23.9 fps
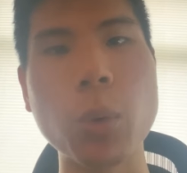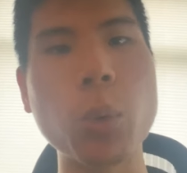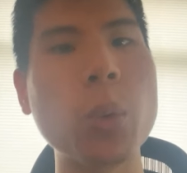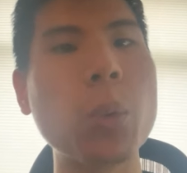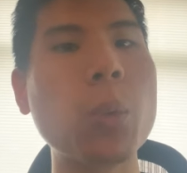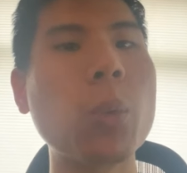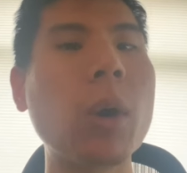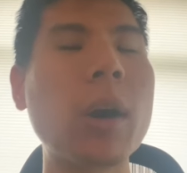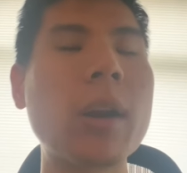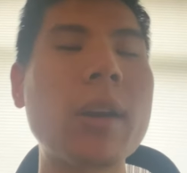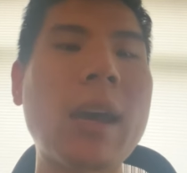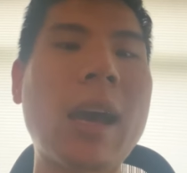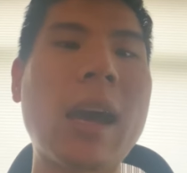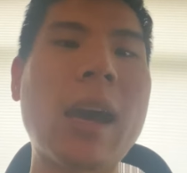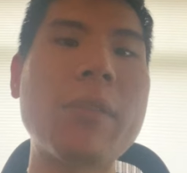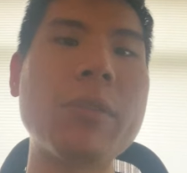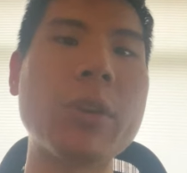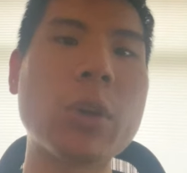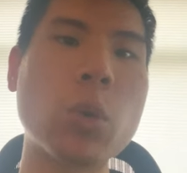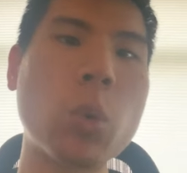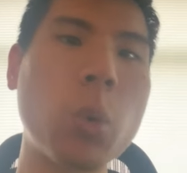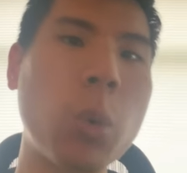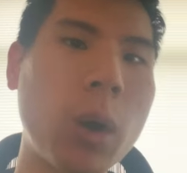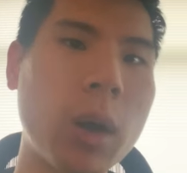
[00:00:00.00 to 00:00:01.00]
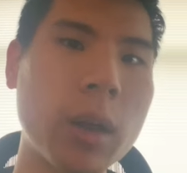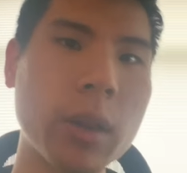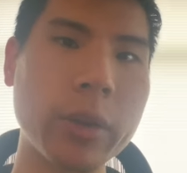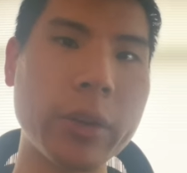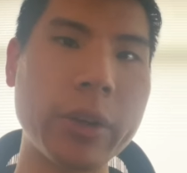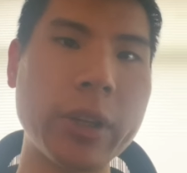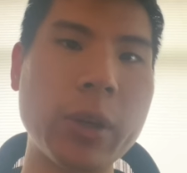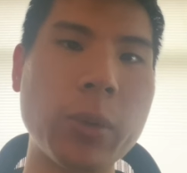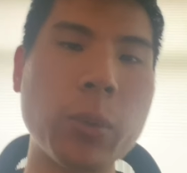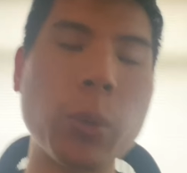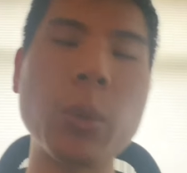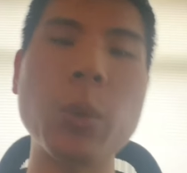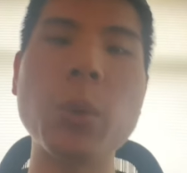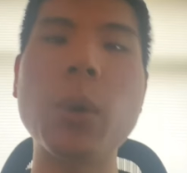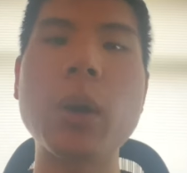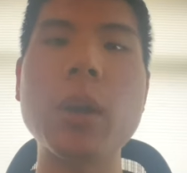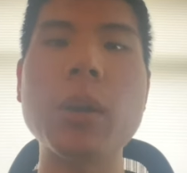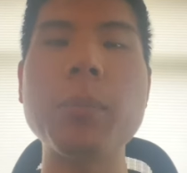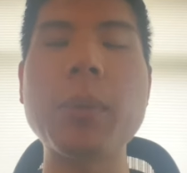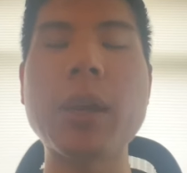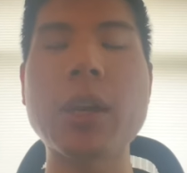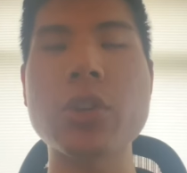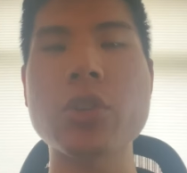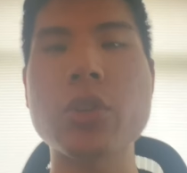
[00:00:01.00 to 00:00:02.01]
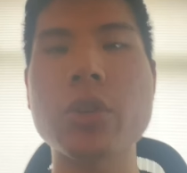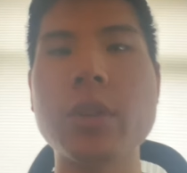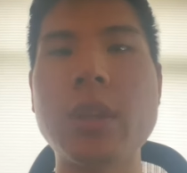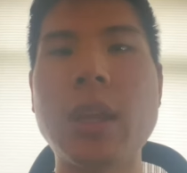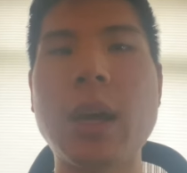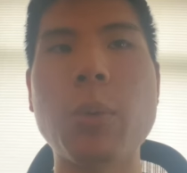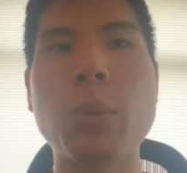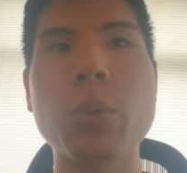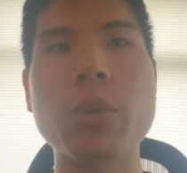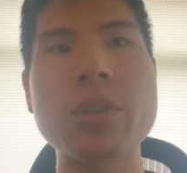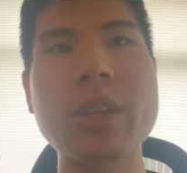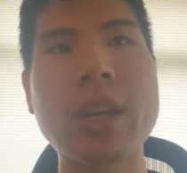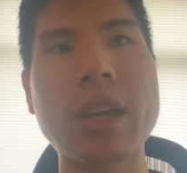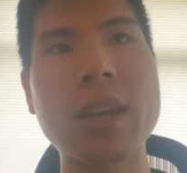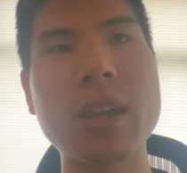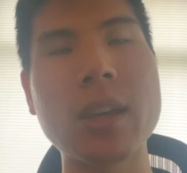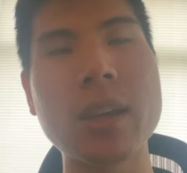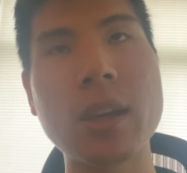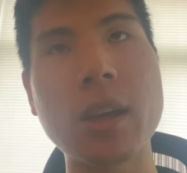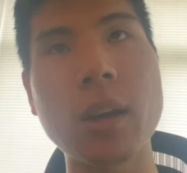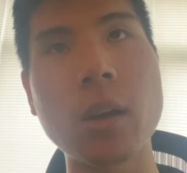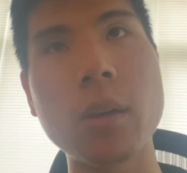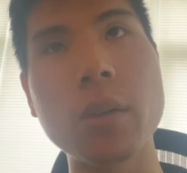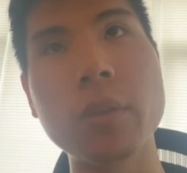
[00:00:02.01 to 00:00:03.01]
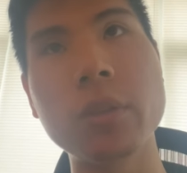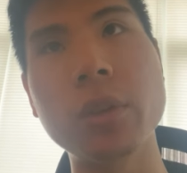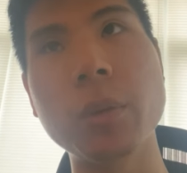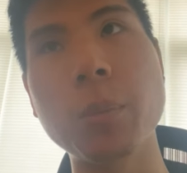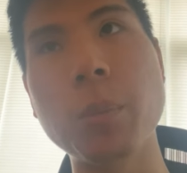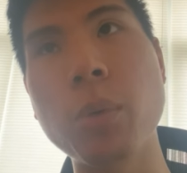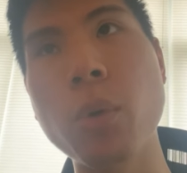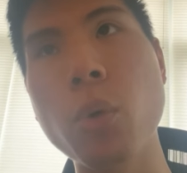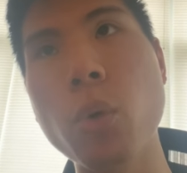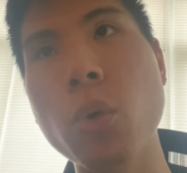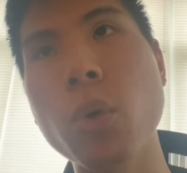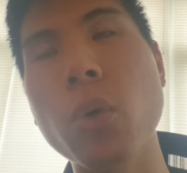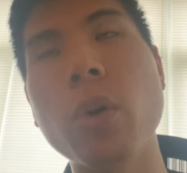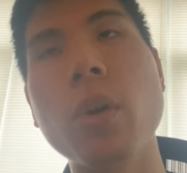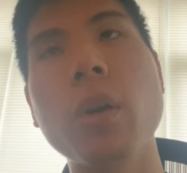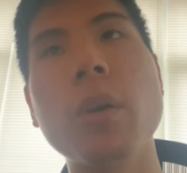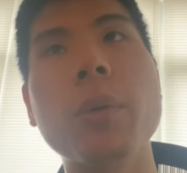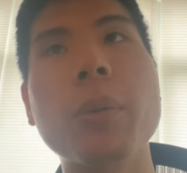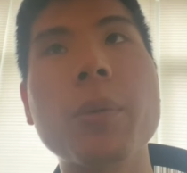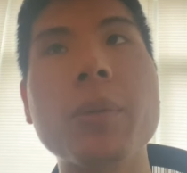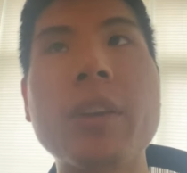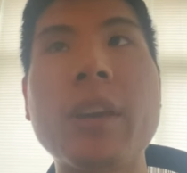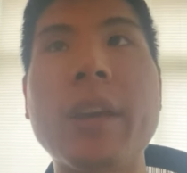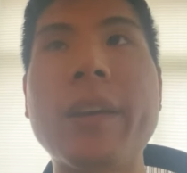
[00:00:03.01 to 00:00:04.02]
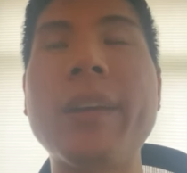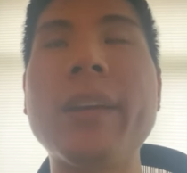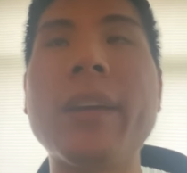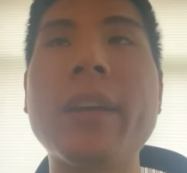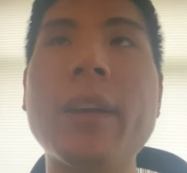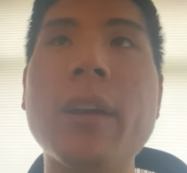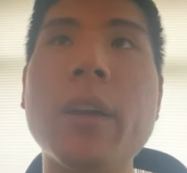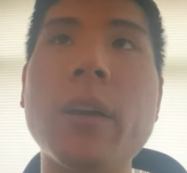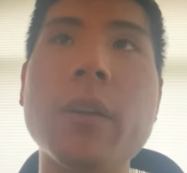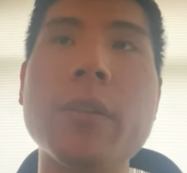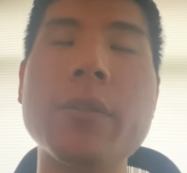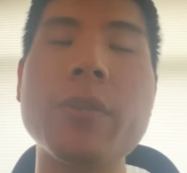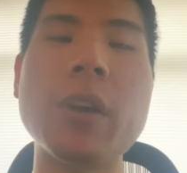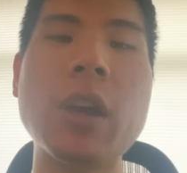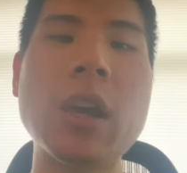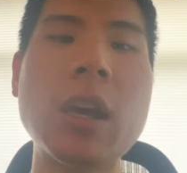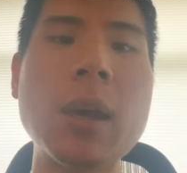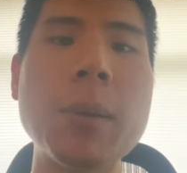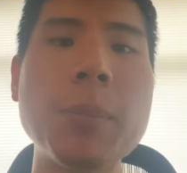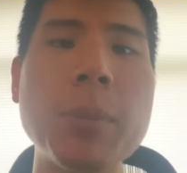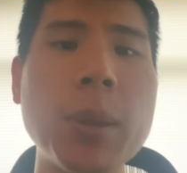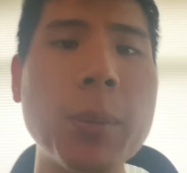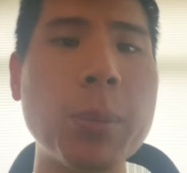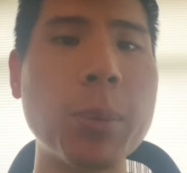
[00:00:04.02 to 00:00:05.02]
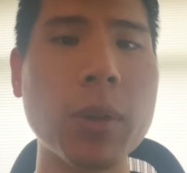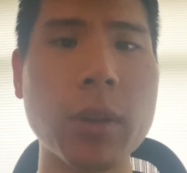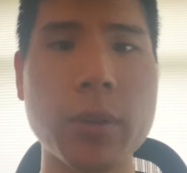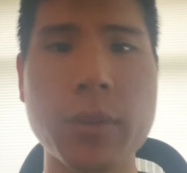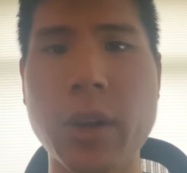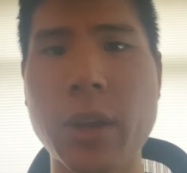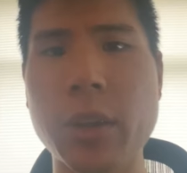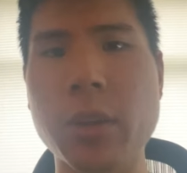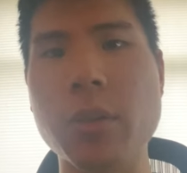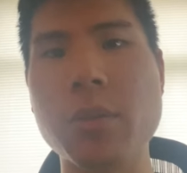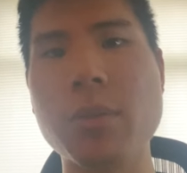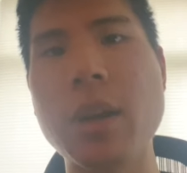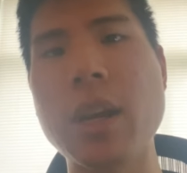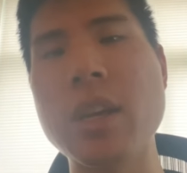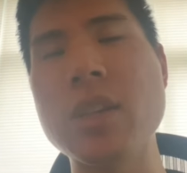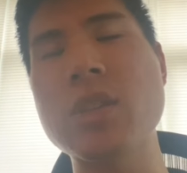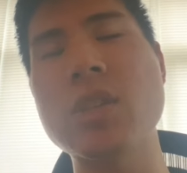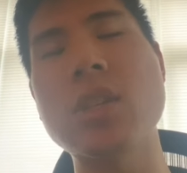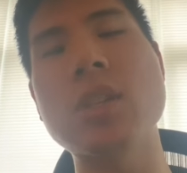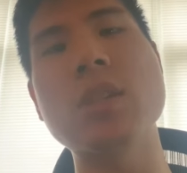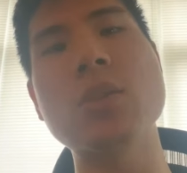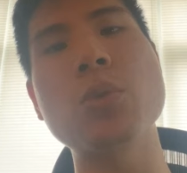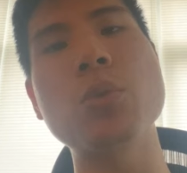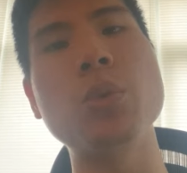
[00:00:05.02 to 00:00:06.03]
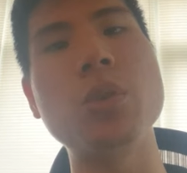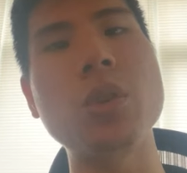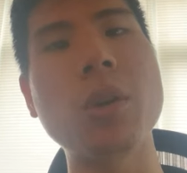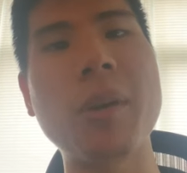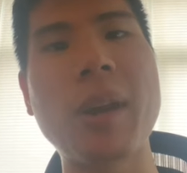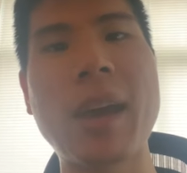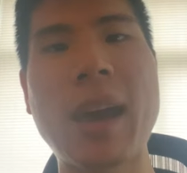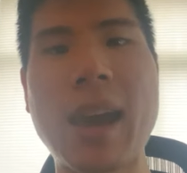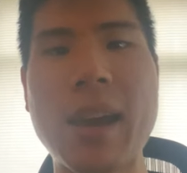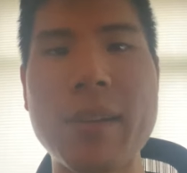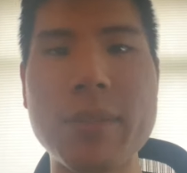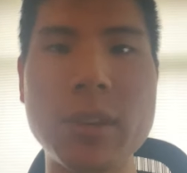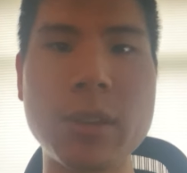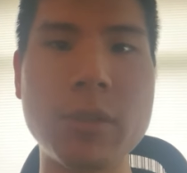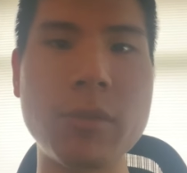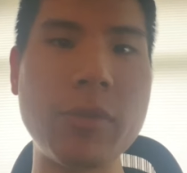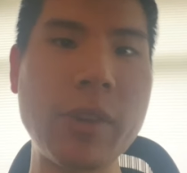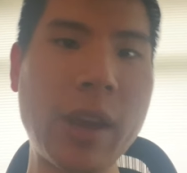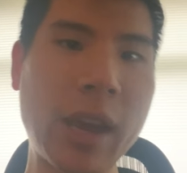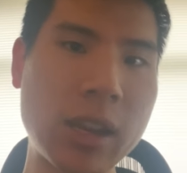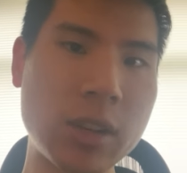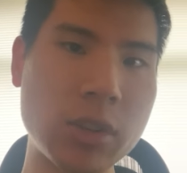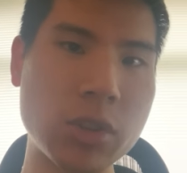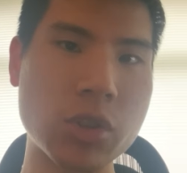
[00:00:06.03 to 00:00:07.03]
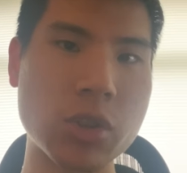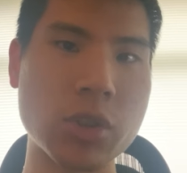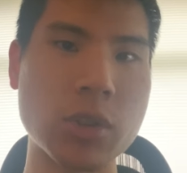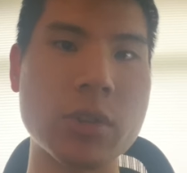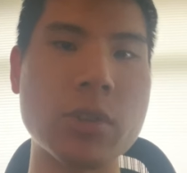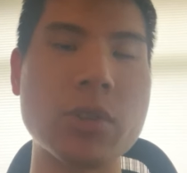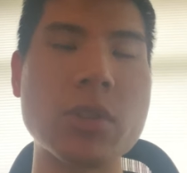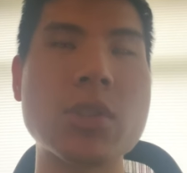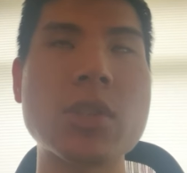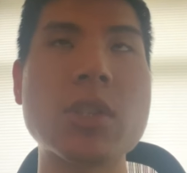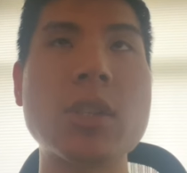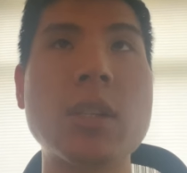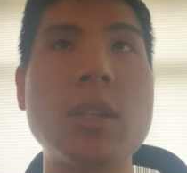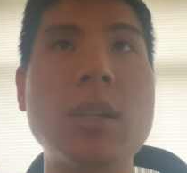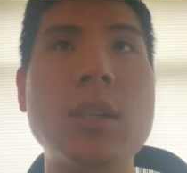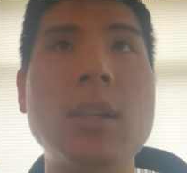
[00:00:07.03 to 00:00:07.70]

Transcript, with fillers: We want to have equality. We want to make sure that we're taking care of the poor. We're taking care of people of other races who don't have the advantages.